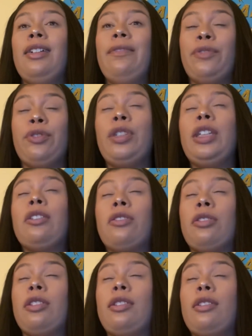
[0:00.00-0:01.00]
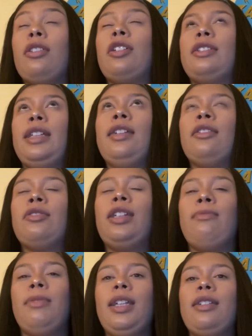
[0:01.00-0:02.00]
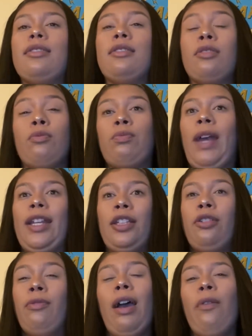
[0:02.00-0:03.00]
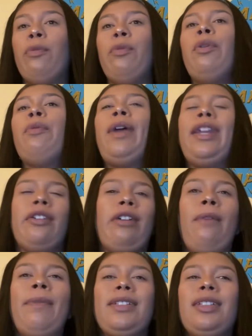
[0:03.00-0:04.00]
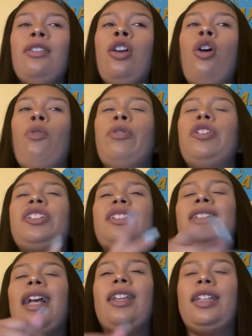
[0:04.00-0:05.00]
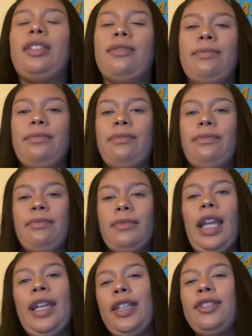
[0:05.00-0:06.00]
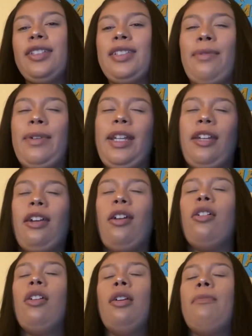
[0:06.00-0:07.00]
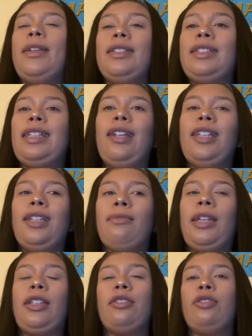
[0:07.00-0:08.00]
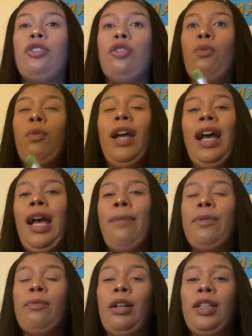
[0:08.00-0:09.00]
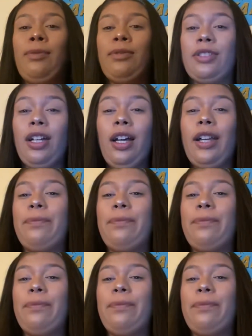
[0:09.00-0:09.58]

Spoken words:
Thing 3 and me, ratting you out. We weren't ratting her out, basically. We were just telling, I guess you could say ratting her out, basically telling him, like, what happened while he was gone.